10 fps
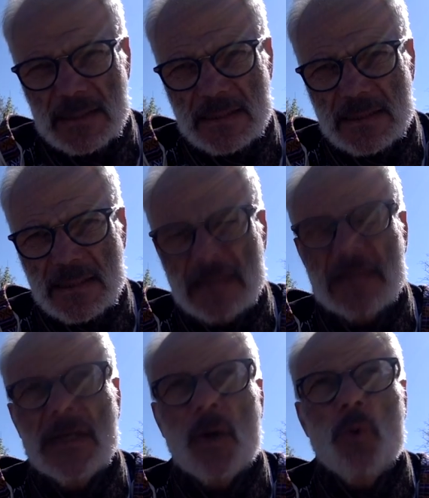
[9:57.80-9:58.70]
It's
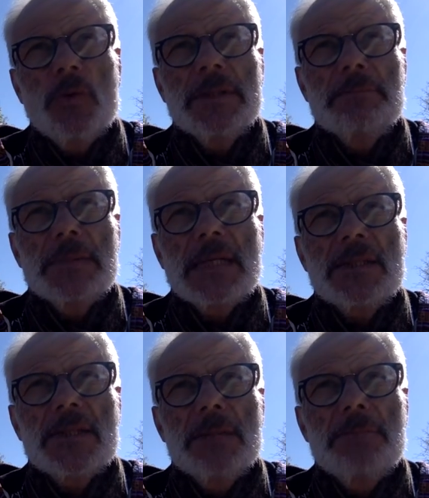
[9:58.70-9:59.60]
the old
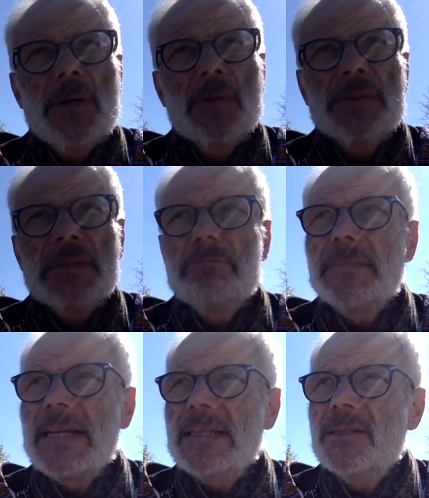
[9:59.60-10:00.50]
industrial power that
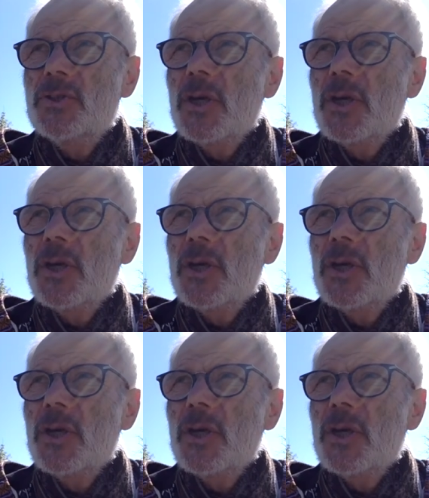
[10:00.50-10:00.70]
made